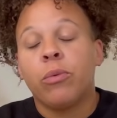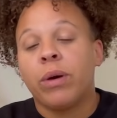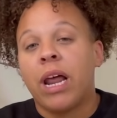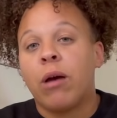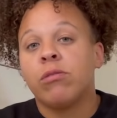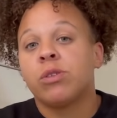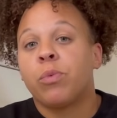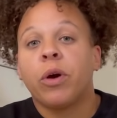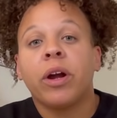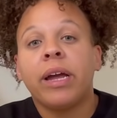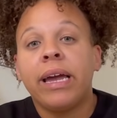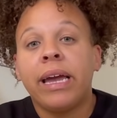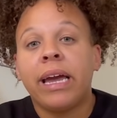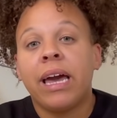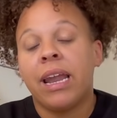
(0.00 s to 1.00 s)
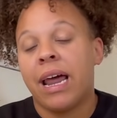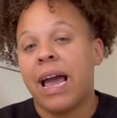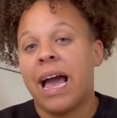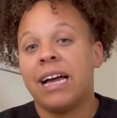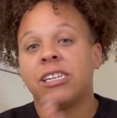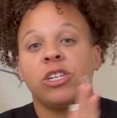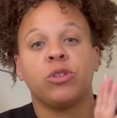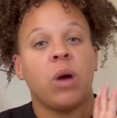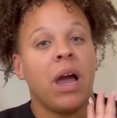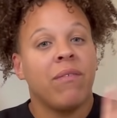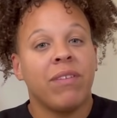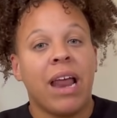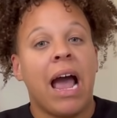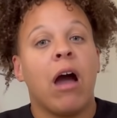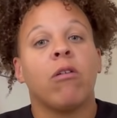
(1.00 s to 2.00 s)
when I was working and I had to drive
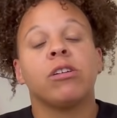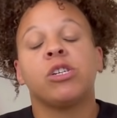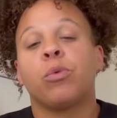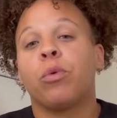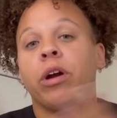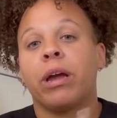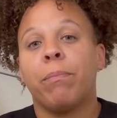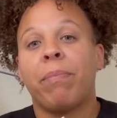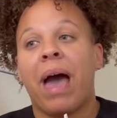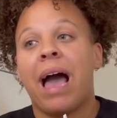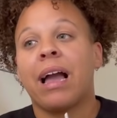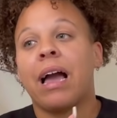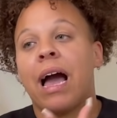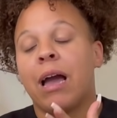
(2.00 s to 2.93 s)
an hour to work and back,